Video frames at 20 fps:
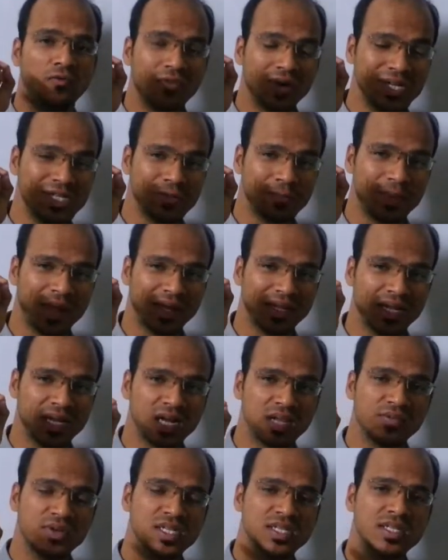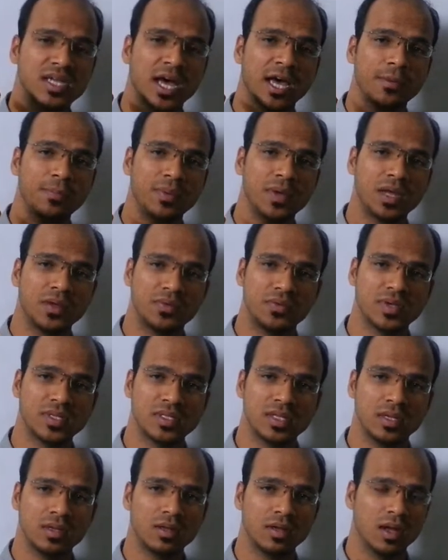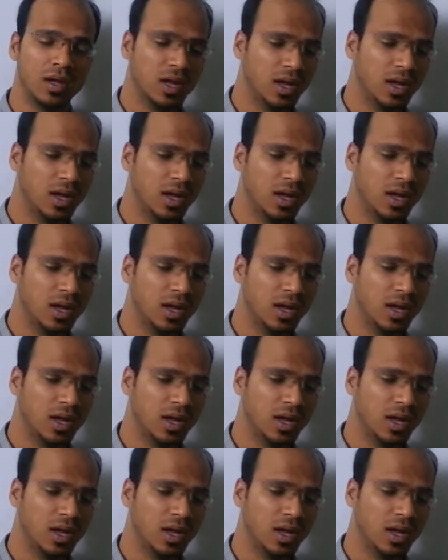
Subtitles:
first practical, which is IP addressing,